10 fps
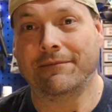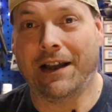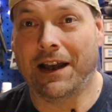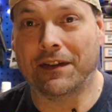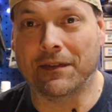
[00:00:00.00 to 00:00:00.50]

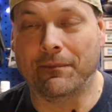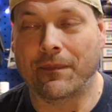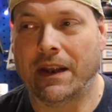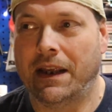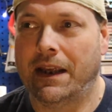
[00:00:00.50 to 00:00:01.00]
Awesome.
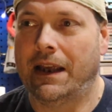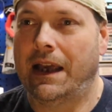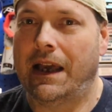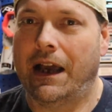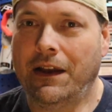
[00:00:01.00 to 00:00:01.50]

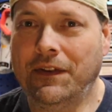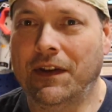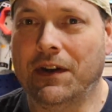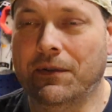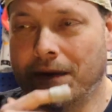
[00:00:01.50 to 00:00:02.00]

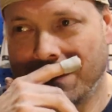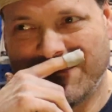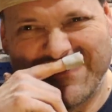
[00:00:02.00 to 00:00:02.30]
Also,